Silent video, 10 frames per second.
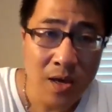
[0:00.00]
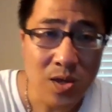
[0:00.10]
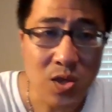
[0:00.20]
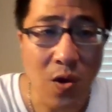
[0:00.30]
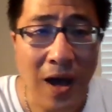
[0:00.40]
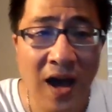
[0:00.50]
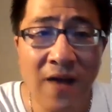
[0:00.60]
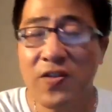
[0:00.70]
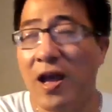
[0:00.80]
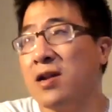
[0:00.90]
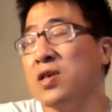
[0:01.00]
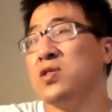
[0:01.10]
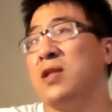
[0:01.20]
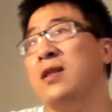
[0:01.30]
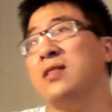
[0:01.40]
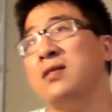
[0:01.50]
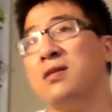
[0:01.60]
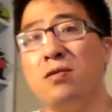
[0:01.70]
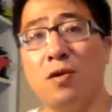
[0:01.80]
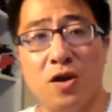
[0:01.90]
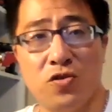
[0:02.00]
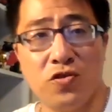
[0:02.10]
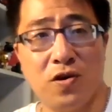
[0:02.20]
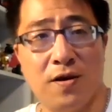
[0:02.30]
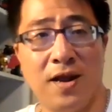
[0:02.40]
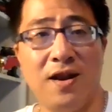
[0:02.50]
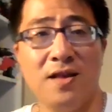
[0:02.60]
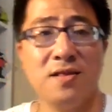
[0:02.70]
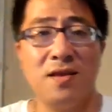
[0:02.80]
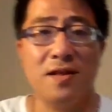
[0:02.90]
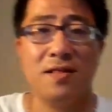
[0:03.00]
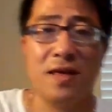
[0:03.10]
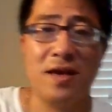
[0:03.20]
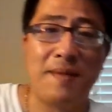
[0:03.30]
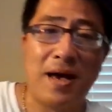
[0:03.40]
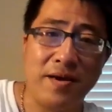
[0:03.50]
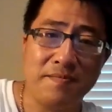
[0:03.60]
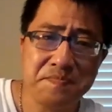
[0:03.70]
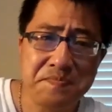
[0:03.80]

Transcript: So after understanding internal control, right, let's think about it.